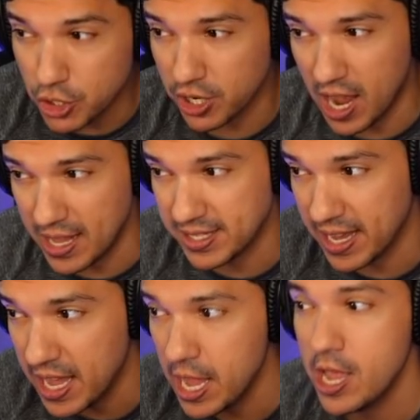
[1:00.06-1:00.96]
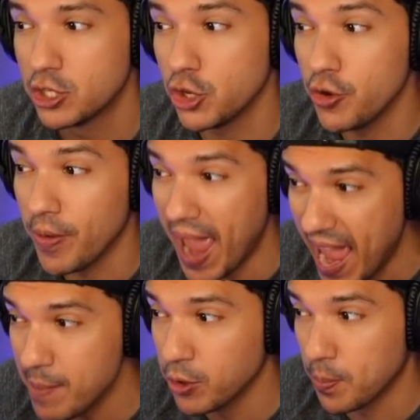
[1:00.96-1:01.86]
content so you're
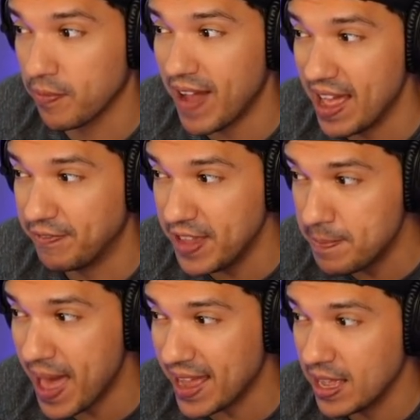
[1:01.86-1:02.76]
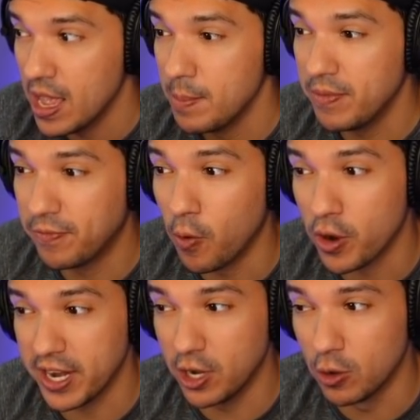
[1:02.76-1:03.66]
able to provide feedback
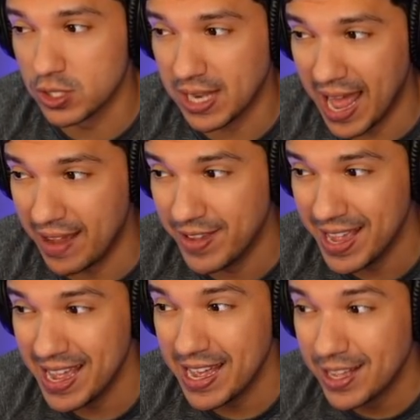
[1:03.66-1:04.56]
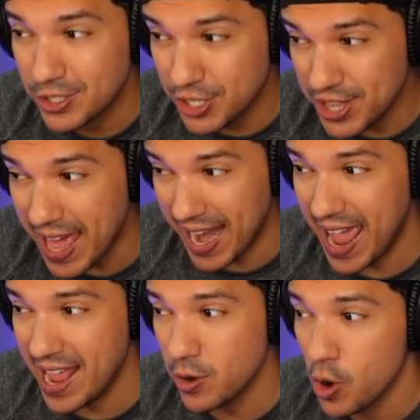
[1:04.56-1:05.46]
before it goes live. To that
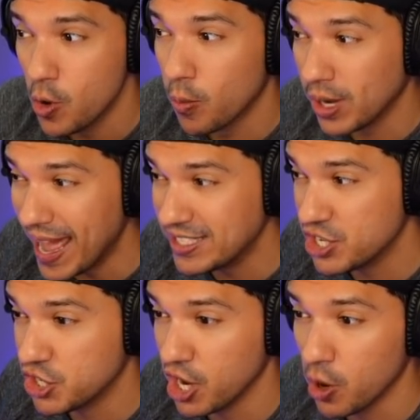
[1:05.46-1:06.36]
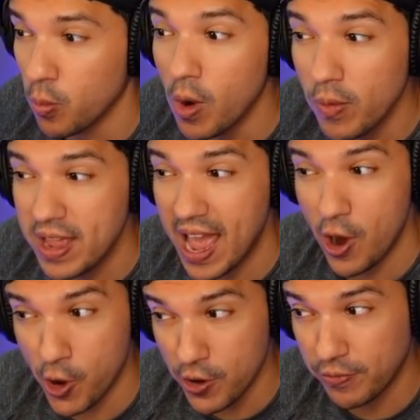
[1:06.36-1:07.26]
end, we'd like to share what we
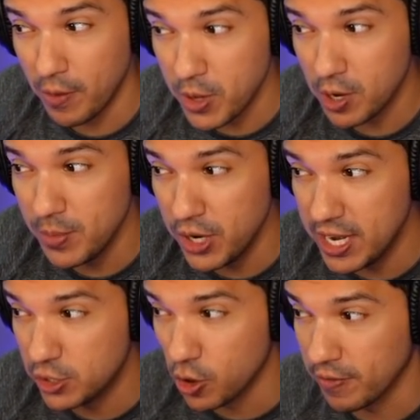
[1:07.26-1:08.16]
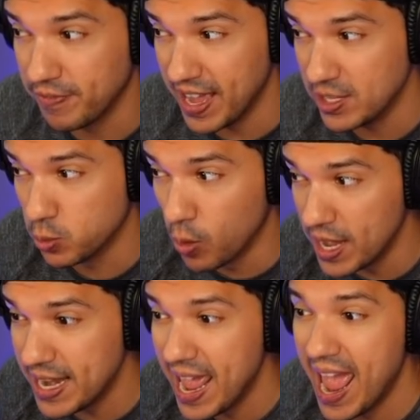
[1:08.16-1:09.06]
heard from the community during phase
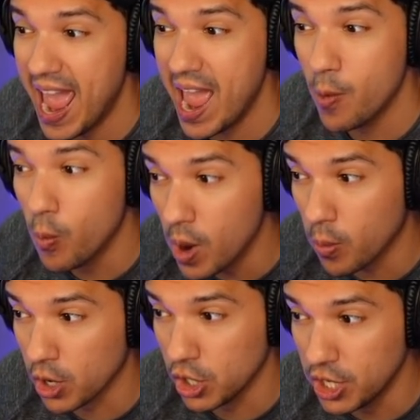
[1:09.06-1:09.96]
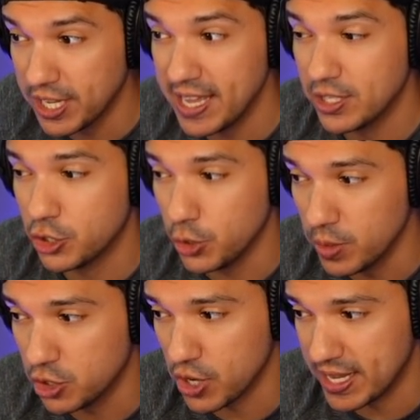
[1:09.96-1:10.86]
one and what we're looking to
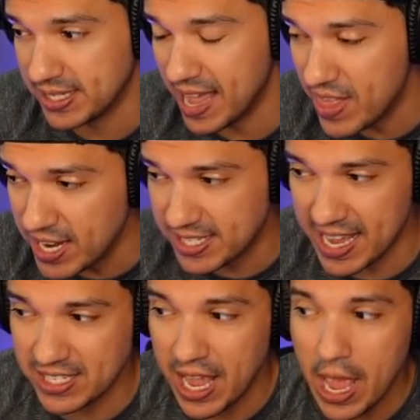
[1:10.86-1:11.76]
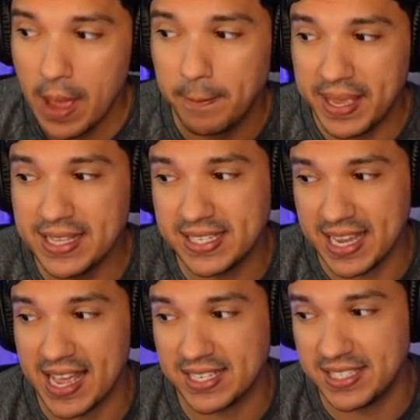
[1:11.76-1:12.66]
address. And then it says
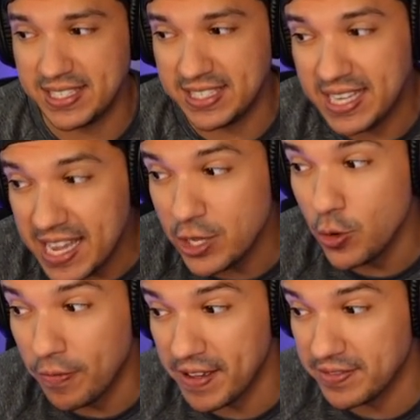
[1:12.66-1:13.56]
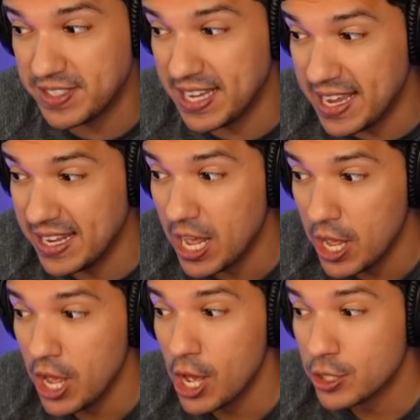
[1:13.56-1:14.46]
PTS TU15,
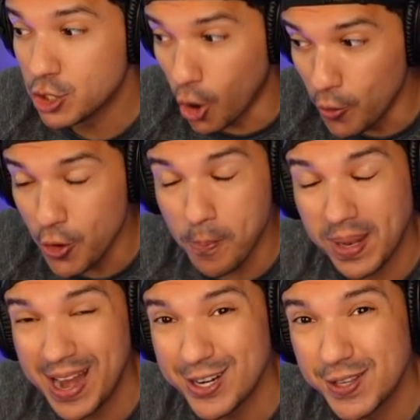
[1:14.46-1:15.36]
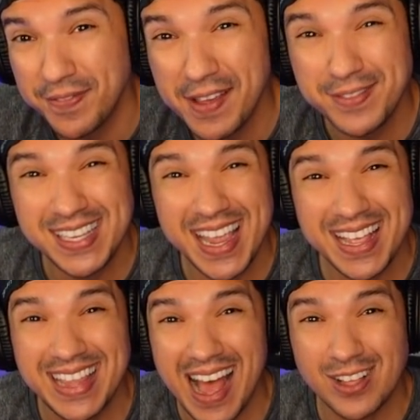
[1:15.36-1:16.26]
total players
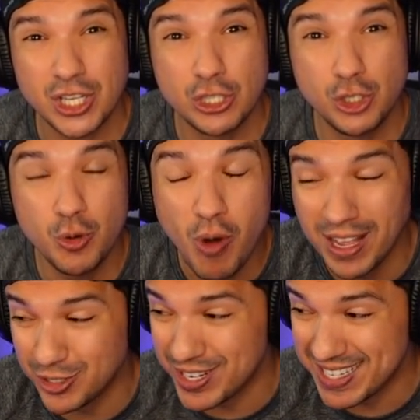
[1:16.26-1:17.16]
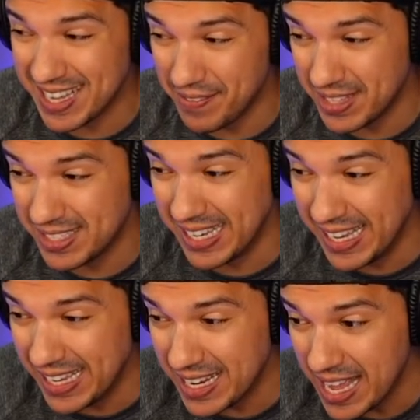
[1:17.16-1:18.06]

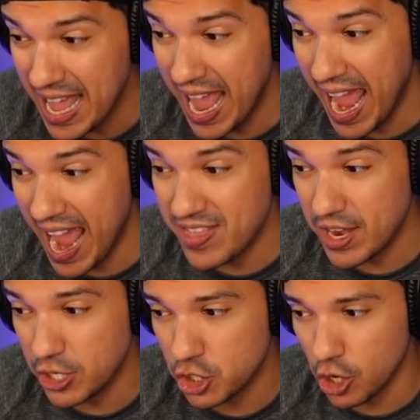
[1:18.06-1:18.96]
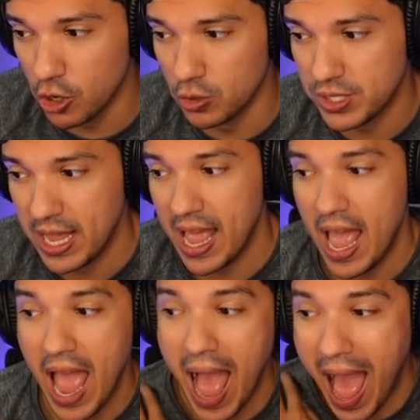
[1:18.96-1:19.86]
15,217 and then it shows
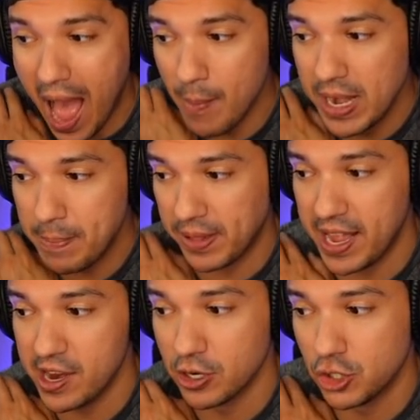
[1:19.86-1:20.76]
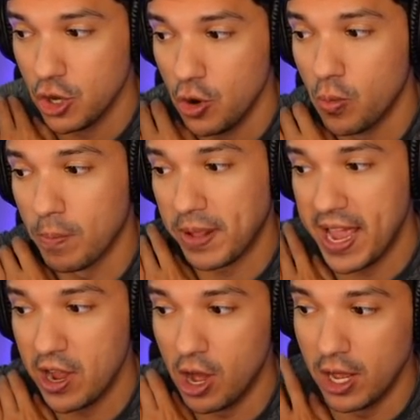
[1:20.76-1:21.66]
how many players were
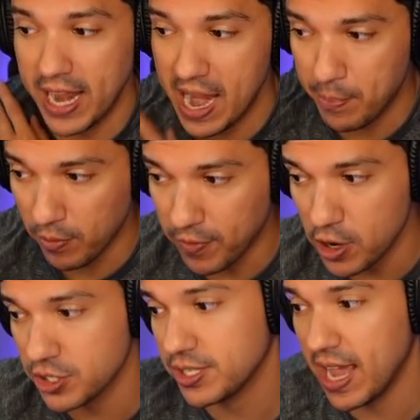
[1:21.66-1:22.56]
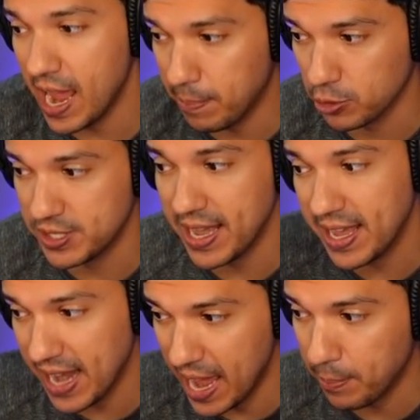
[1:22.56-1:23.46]
playing on April 1st, April
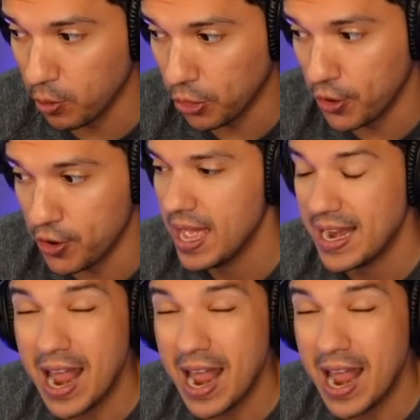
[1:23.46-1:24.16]
2nd, April 3rd. Now